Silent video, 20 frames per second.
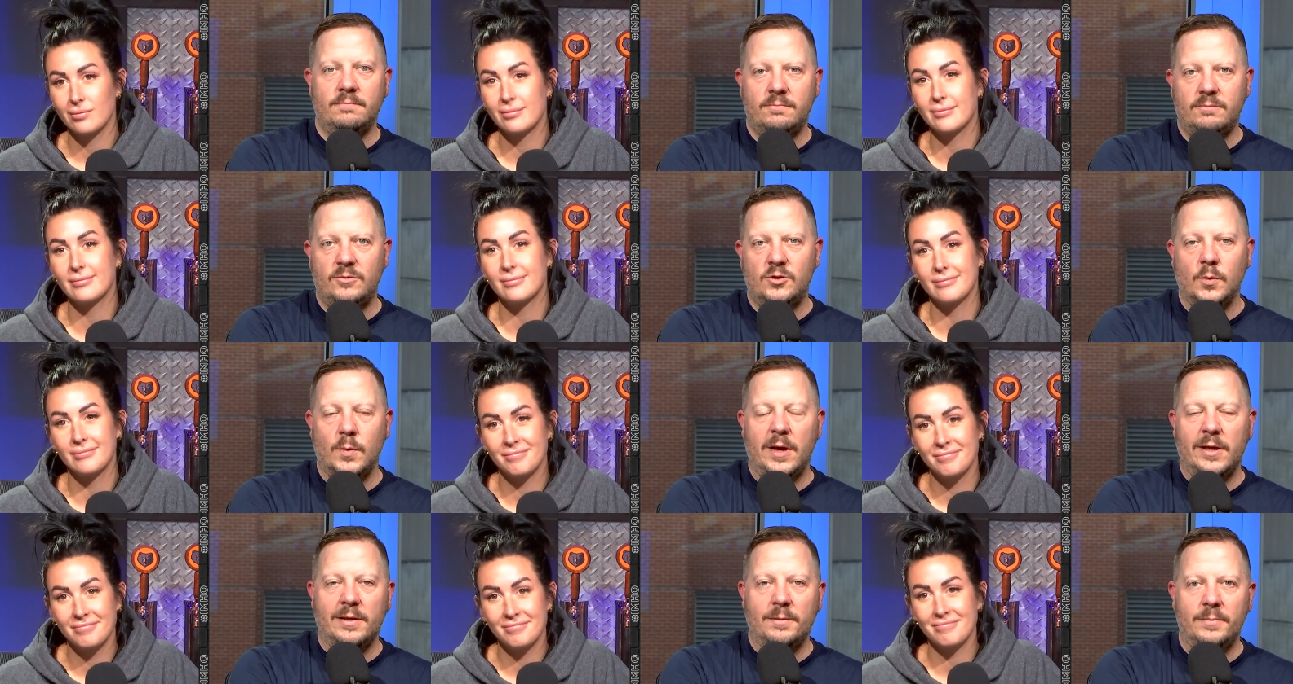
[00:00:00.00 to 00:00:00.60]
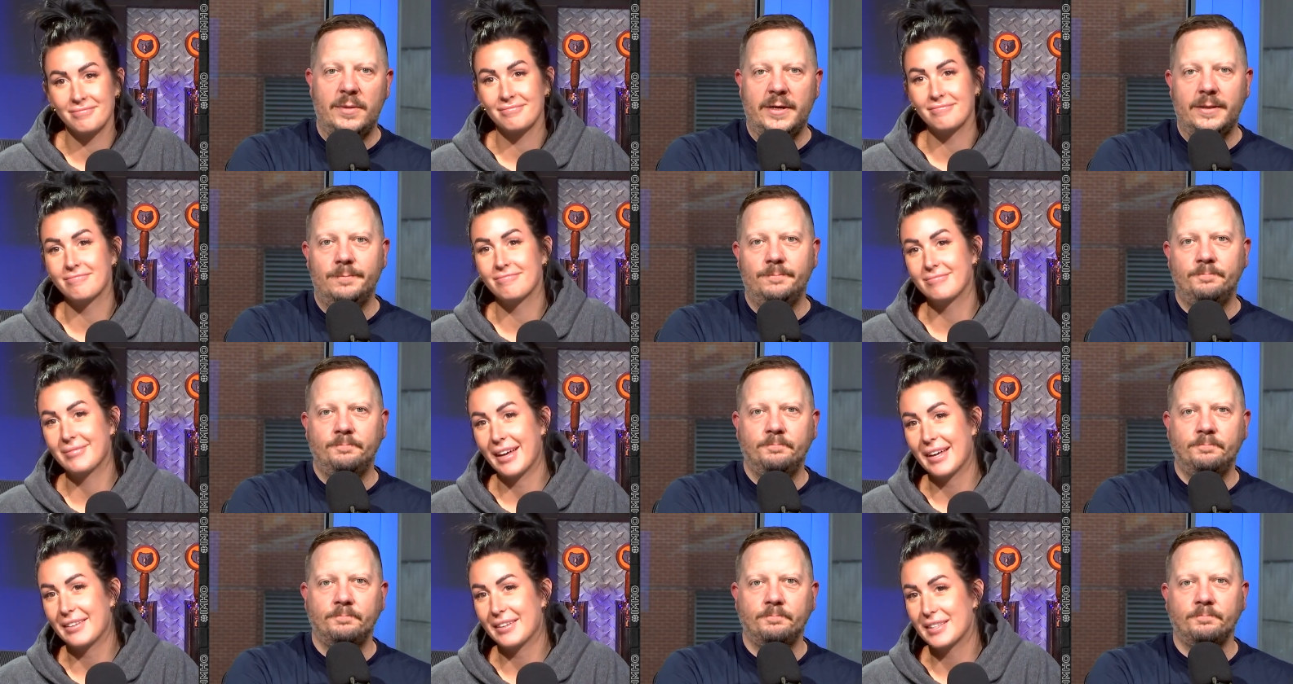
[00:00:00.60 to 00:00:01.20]
Speaker 1: Joel Embiid.
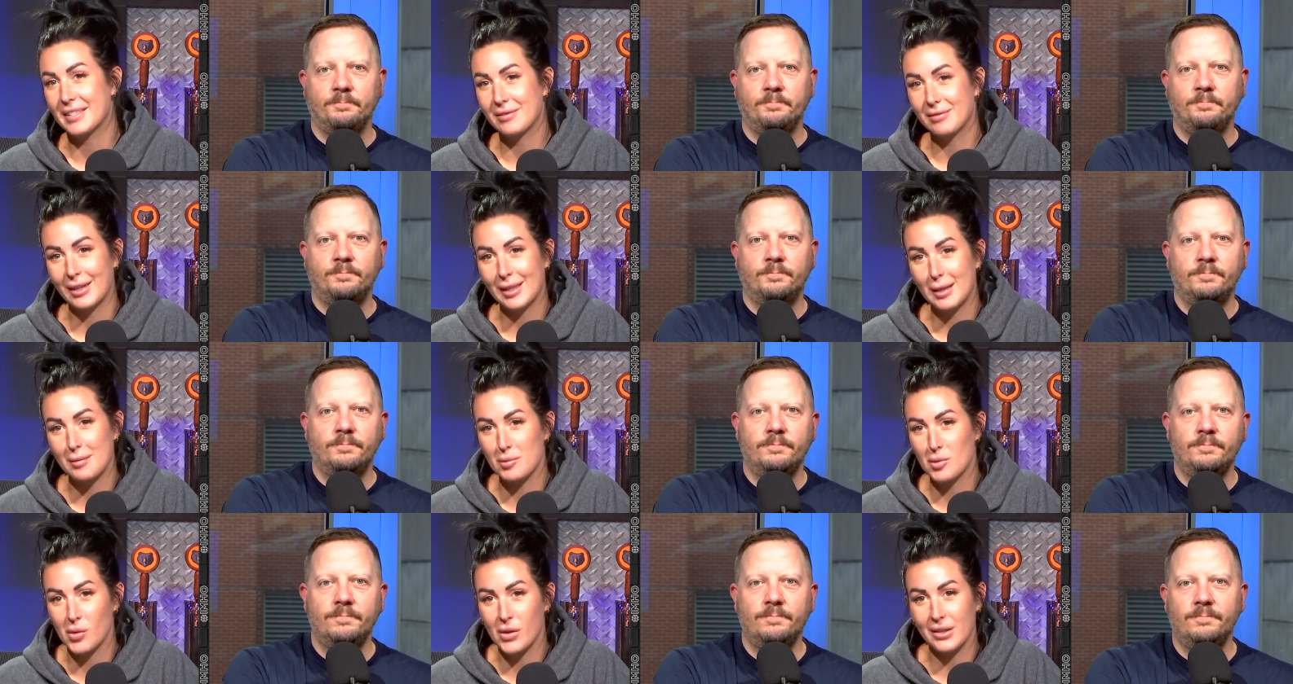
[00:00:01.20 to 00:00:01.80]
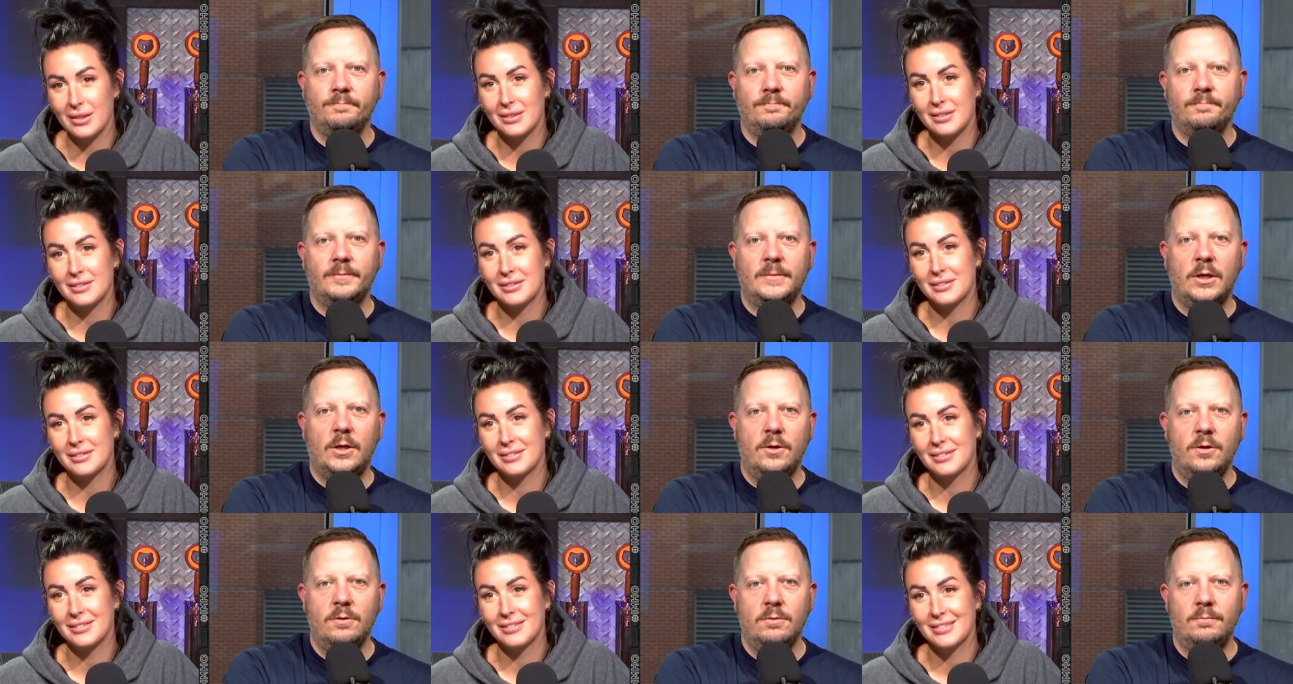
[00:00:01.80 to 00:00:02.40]
Speaker 2: Yeah, they developed one.
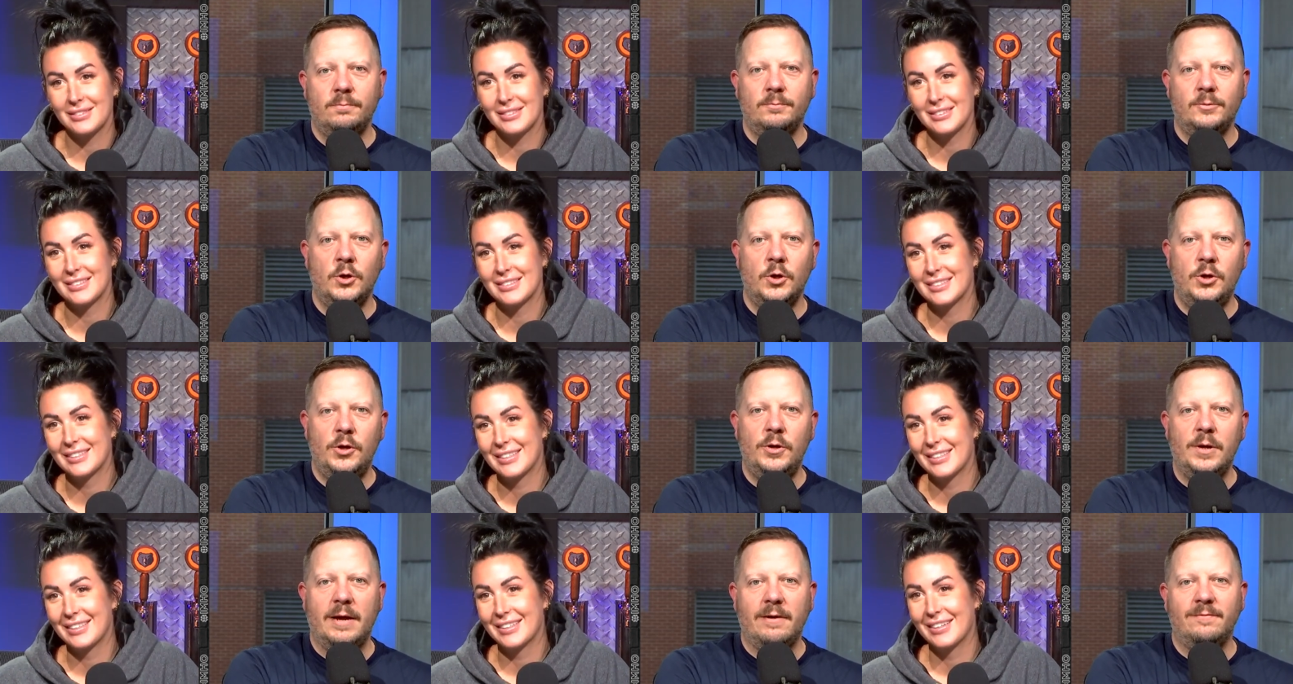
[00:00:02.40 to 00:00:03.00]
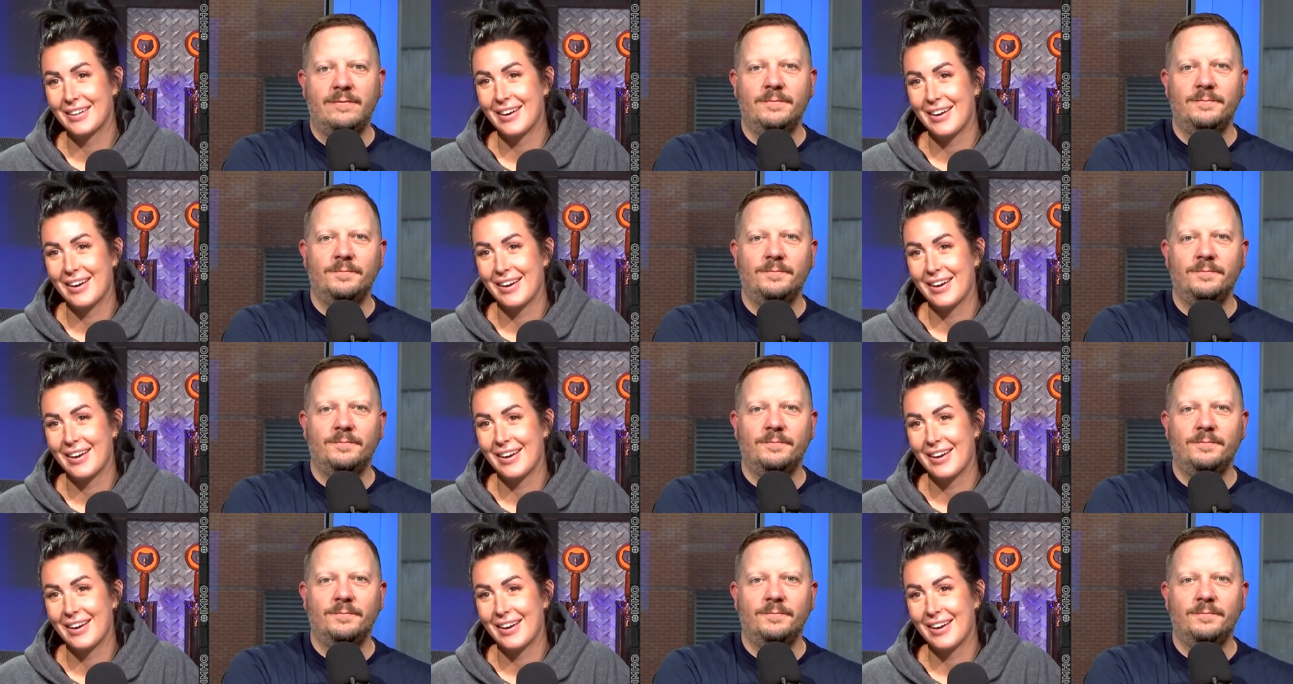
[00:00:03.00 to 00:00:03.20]
Who do you have?